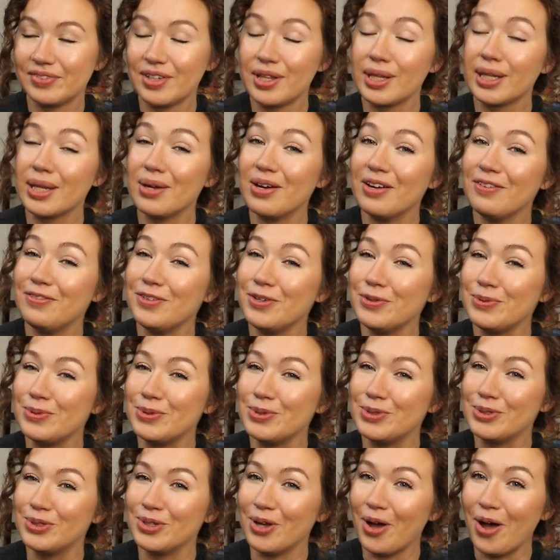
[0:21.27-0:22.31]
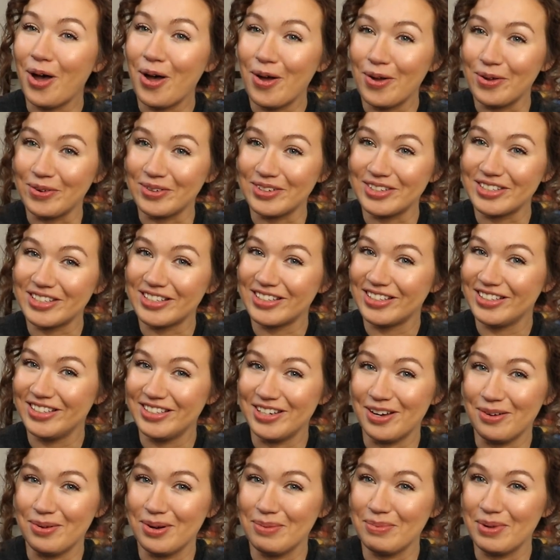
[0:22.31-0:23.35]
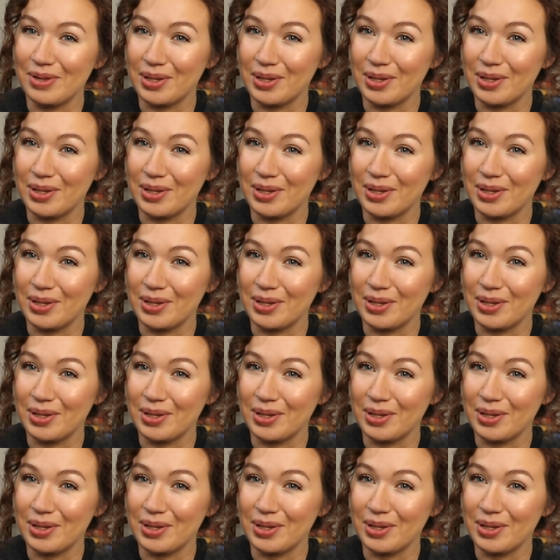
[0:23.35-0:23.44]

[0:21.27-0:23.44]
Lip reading: So if you don't know what